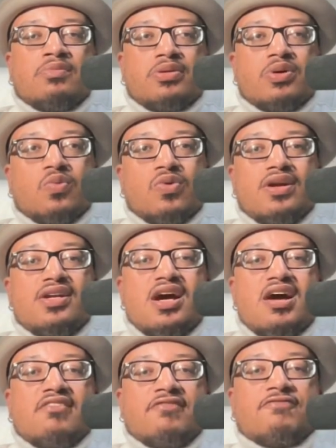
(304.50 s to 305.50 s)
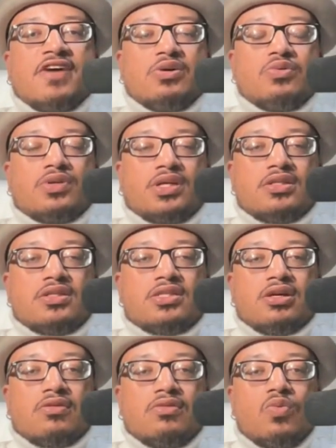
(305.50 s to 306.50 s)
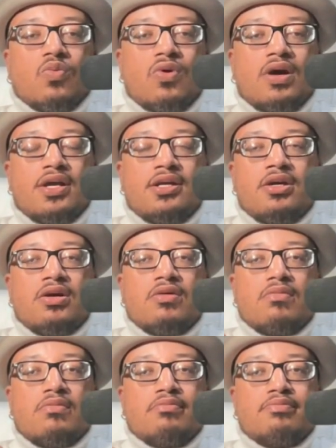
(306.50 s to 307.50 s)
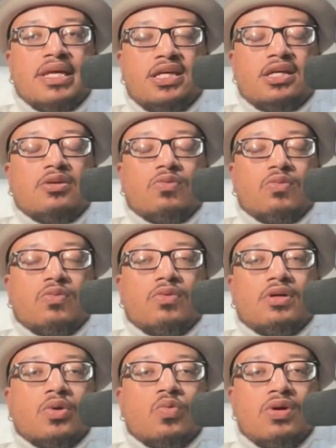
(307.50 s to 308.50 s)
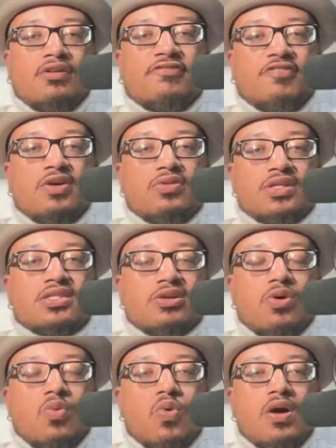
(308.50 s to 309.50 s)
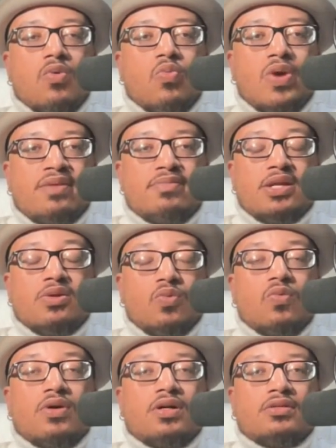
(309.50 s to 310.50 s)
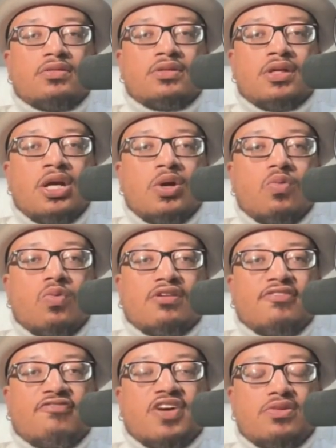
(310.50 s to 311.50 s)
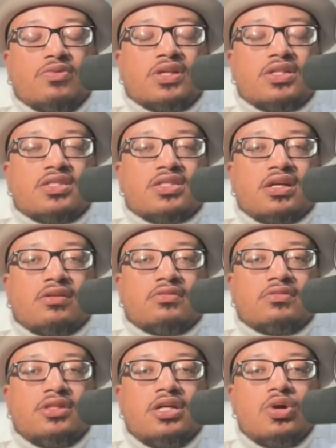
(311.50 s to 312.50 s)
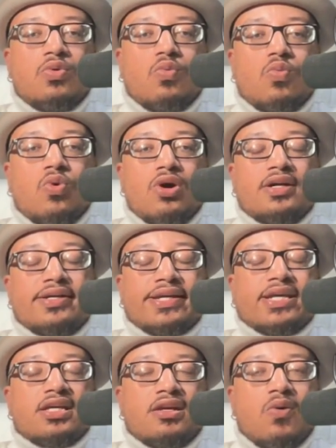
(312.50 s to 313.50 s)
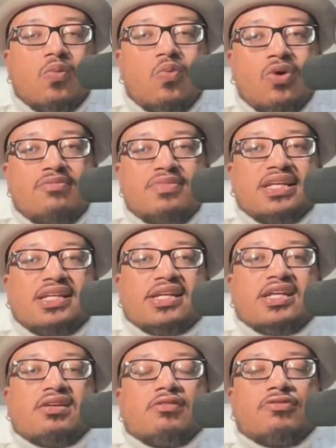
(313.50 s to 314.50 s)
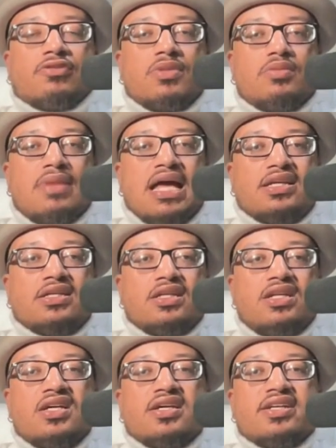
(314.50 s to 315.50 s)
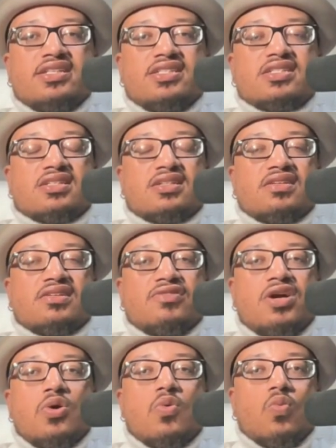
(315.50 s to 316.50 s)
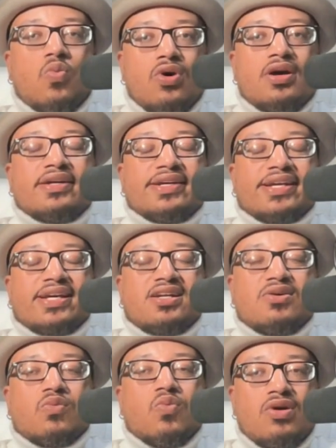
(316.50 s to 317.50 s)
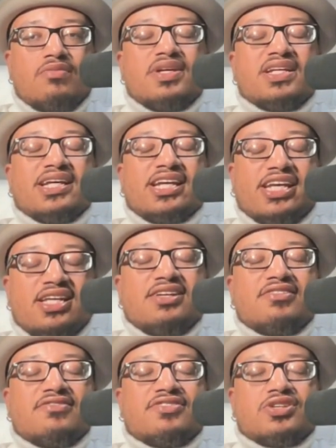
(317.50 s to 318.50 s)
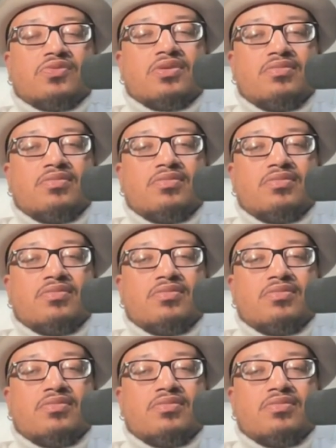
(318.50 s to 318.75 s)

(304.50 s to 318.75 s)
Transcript: But we're not focused on what men want. We're focused on what women want. We're focused on what can a woman get from a man instead of what can a woman give to a